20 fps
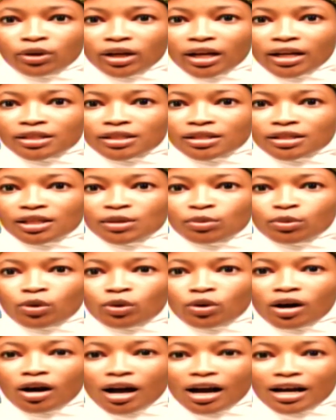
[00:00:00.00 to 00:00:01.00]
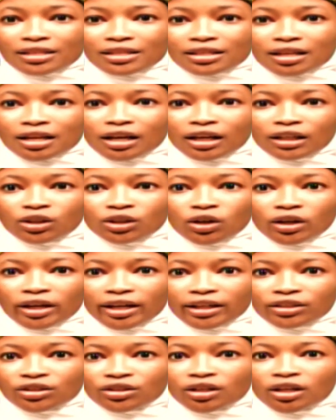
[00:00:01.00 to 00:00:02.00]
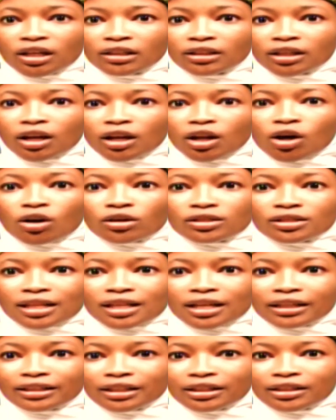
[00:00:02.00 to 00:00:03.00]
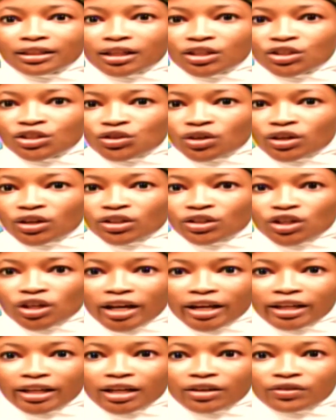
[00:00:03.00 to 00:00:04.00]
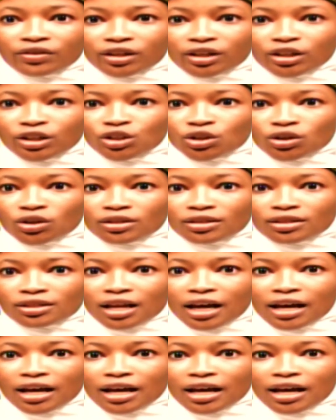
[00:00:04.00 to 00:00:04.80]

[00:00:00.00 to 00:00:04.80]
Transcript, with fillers: Tinubu has acknowledged the long-standing Nigeria-China relations